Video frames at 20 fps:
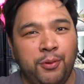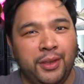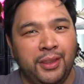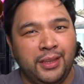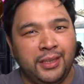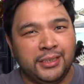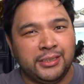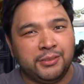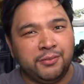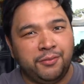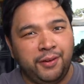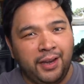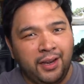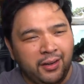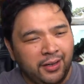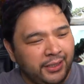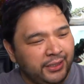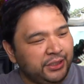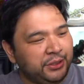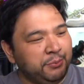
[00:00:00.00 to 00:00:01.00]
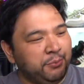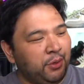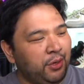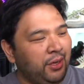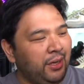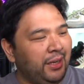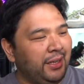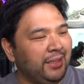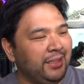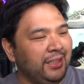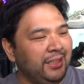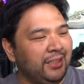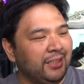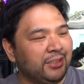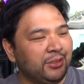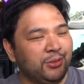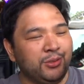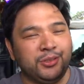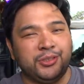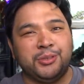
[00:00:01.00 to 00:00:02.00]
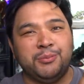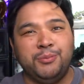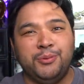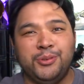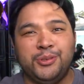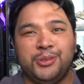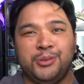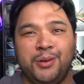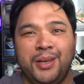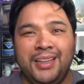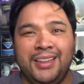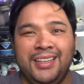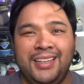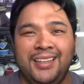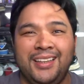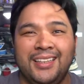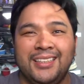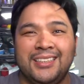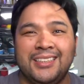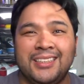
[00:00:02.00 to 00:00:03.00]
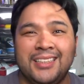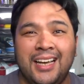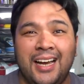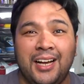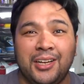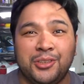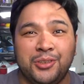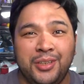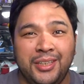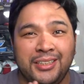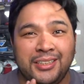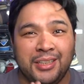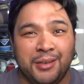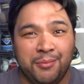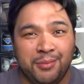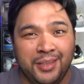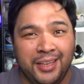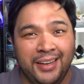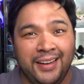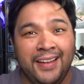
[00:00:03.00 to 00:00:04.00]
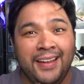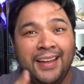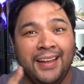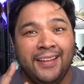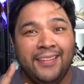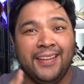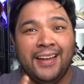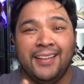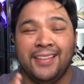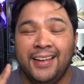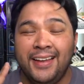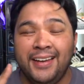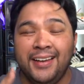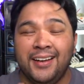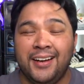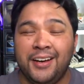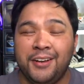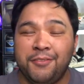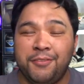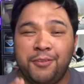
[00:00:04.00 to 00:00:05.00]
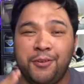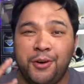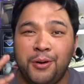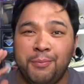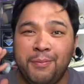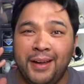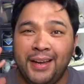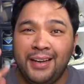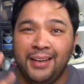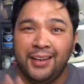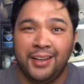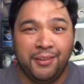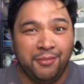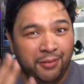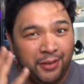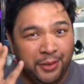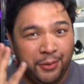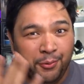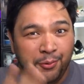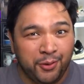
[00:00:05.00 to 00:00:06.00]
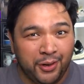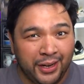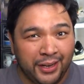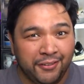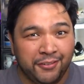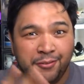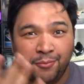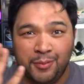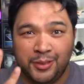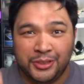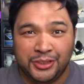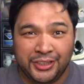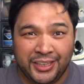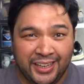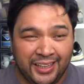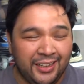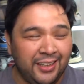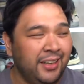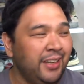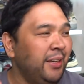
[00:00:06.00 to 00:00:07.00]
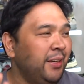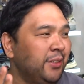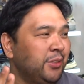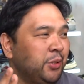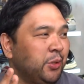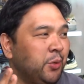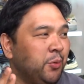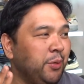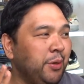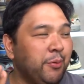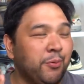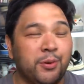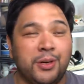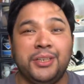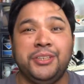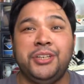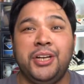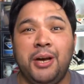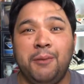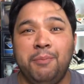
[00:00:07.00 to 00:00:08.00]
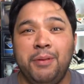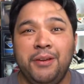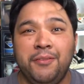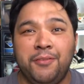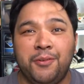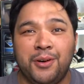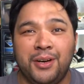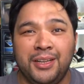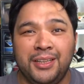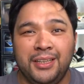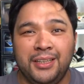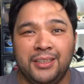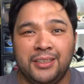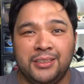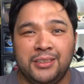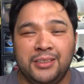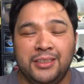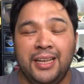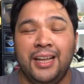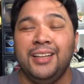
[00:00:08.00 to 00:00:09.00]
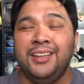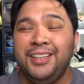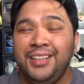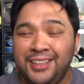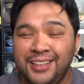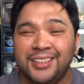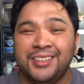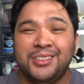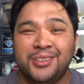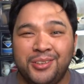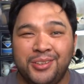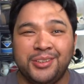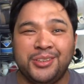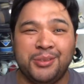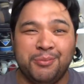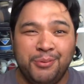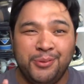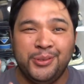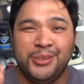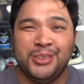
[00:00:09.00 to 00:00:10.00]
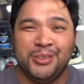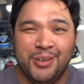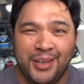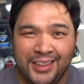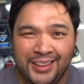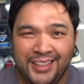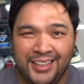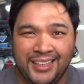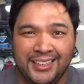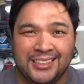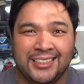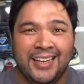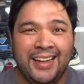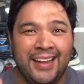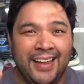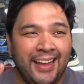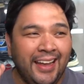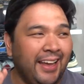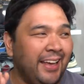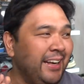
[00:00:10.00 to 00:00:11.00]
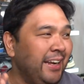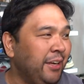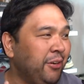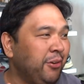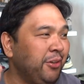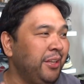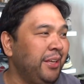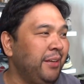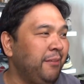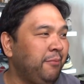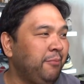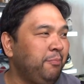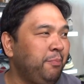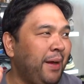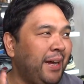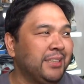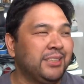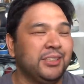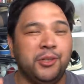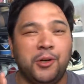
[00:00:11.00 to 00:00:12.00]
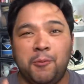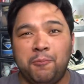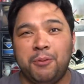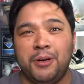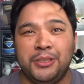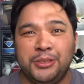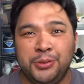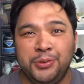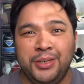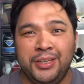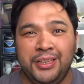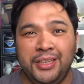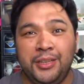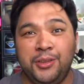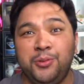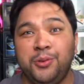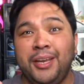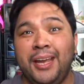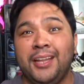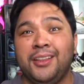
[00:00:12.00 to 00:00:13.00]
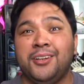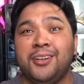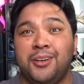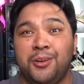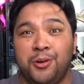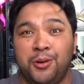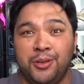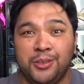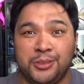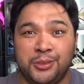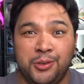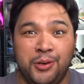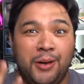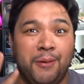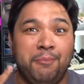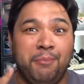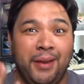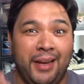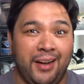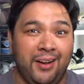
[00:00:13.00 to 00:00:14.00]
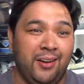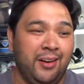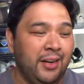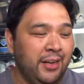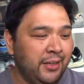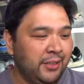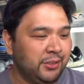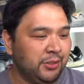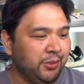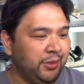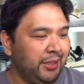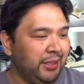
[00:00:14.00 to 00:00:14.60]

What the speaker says: with this very small Adidas Ultraboost 20. This is actually something that I got for my lovely wife, Michelle. So we were shopping for Adidas Ultraboost 20s and I couldn't pass the opportunity to get her also a pair. So